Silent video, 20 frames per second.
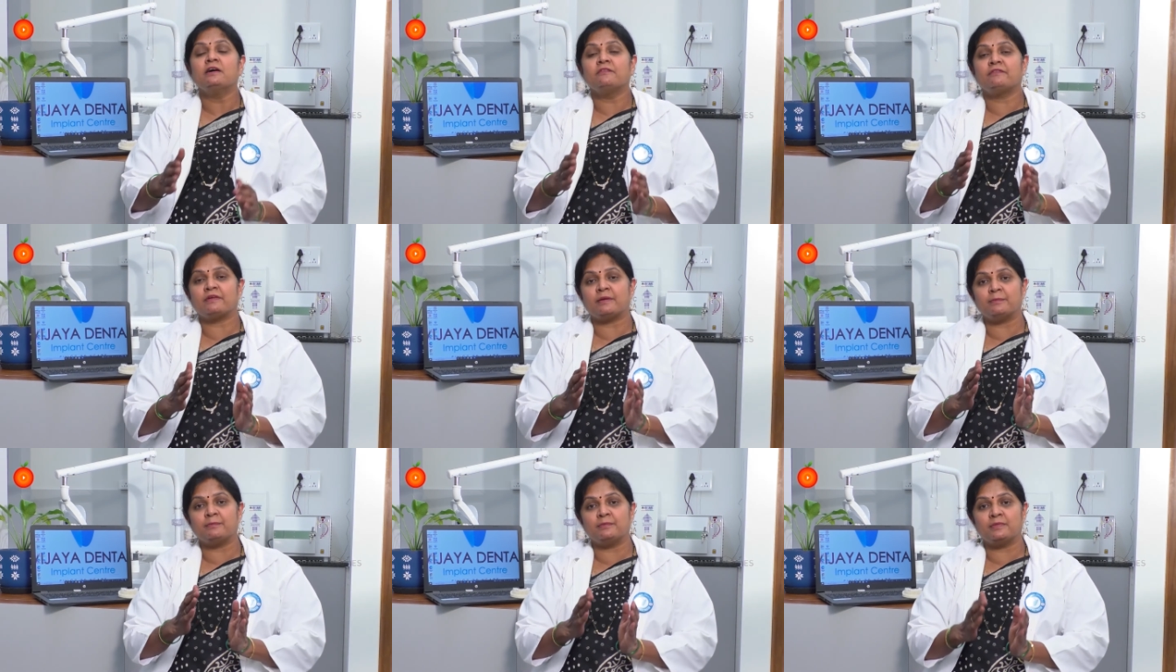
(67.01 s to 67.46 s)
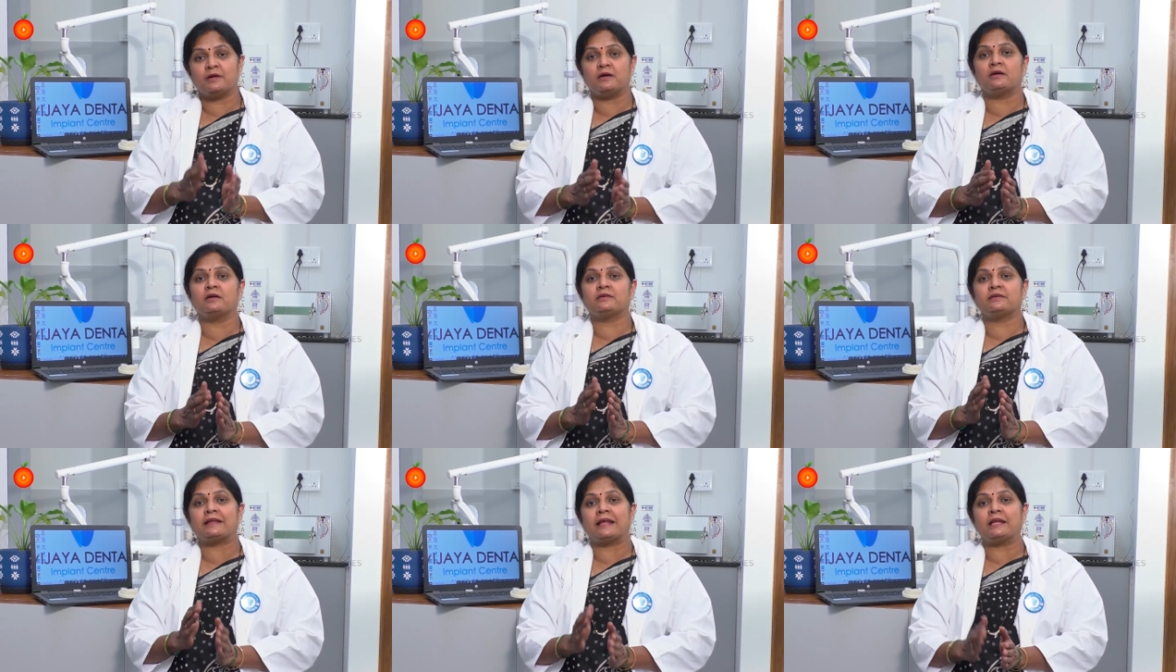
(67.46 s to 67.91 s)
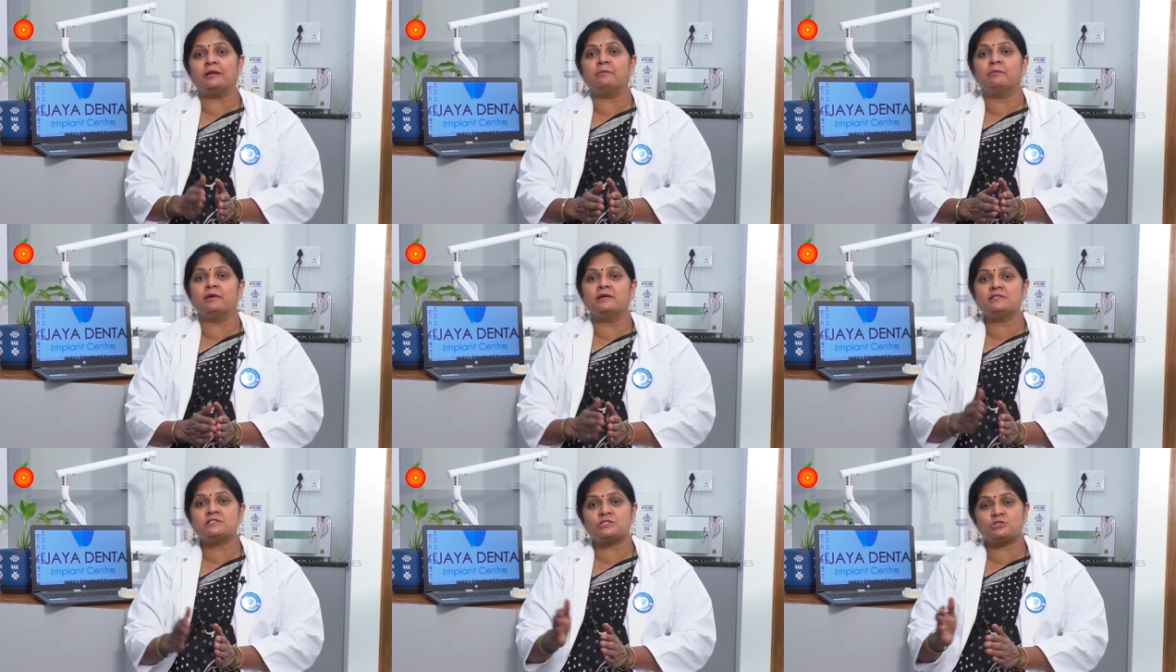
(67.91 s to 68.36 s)
from uh, 10
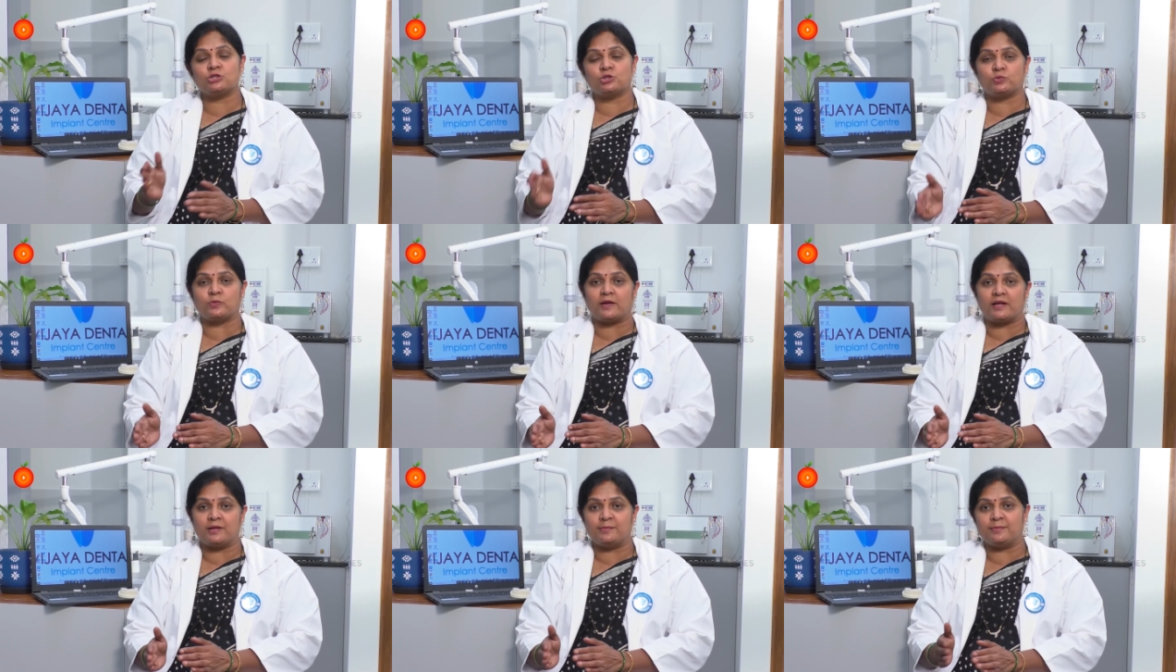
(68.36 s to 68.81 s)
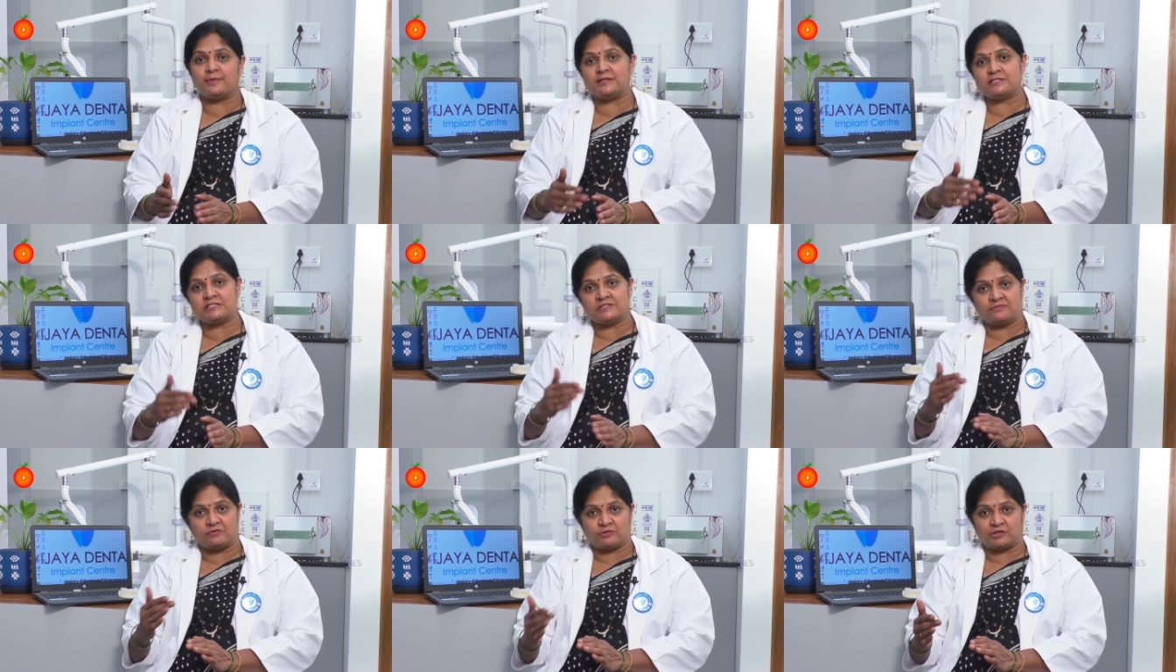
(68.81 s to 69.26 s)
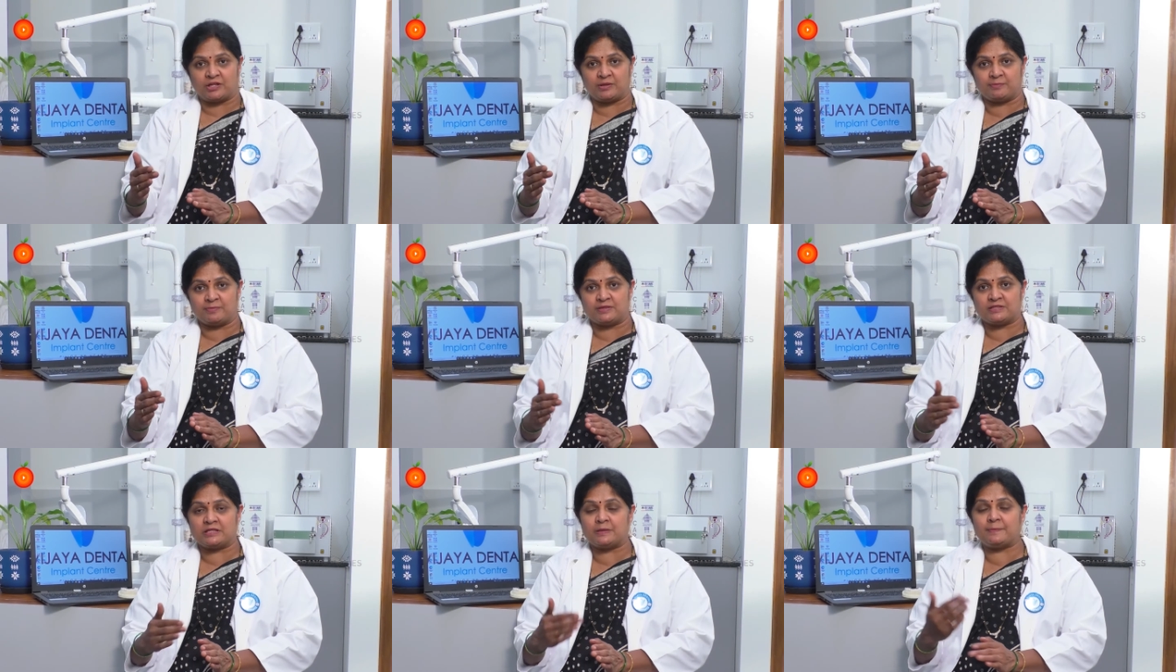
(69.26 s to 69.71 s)
months to 12 months
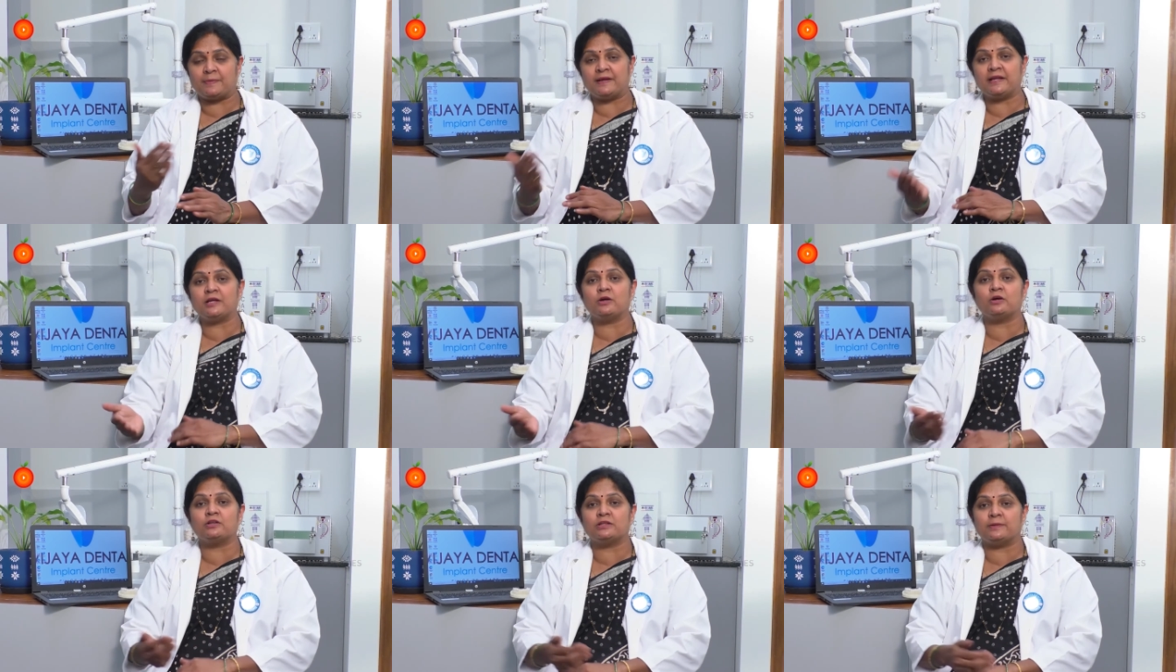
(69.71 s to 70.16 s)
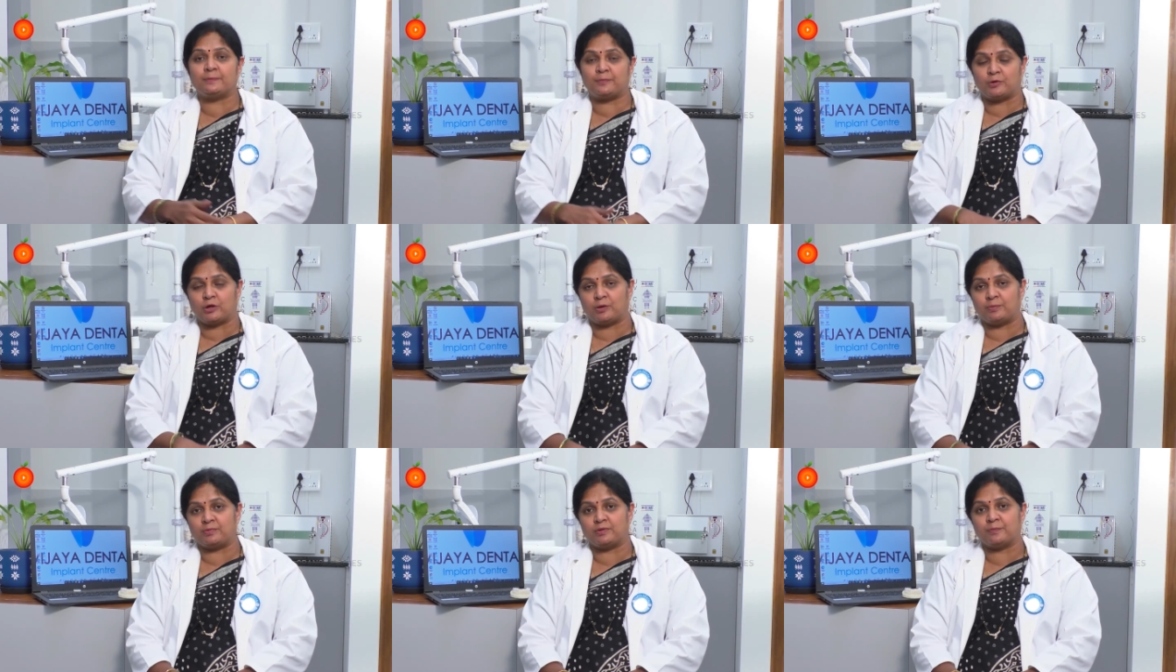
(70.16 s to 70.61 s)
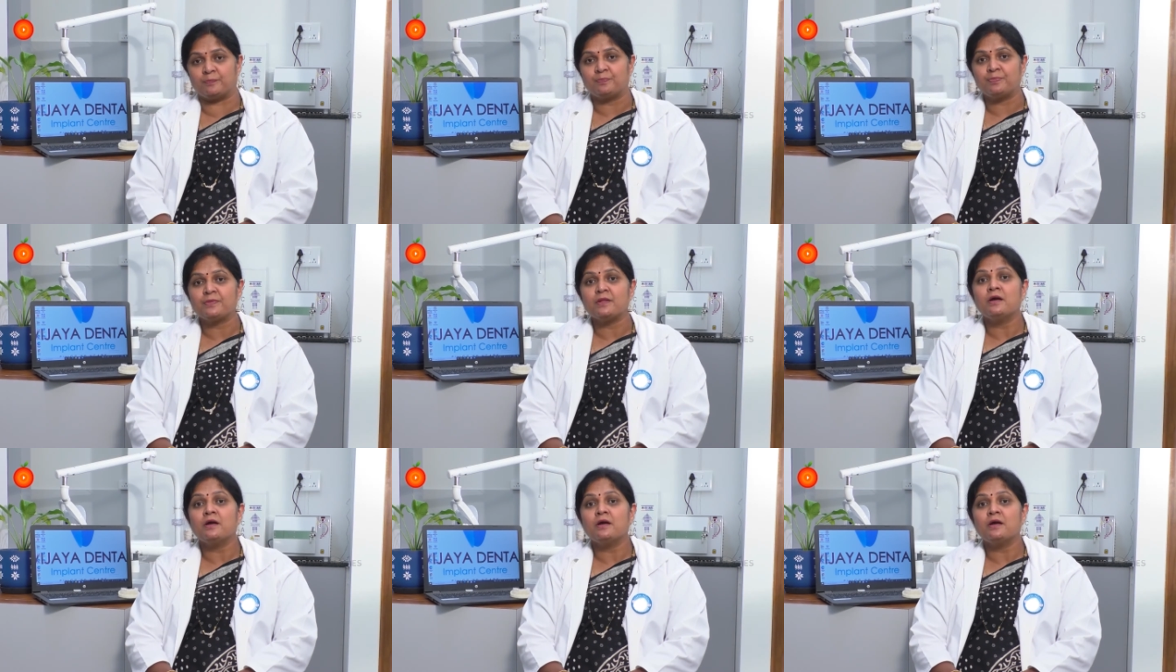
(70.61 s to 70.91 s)
14 months depending on the problem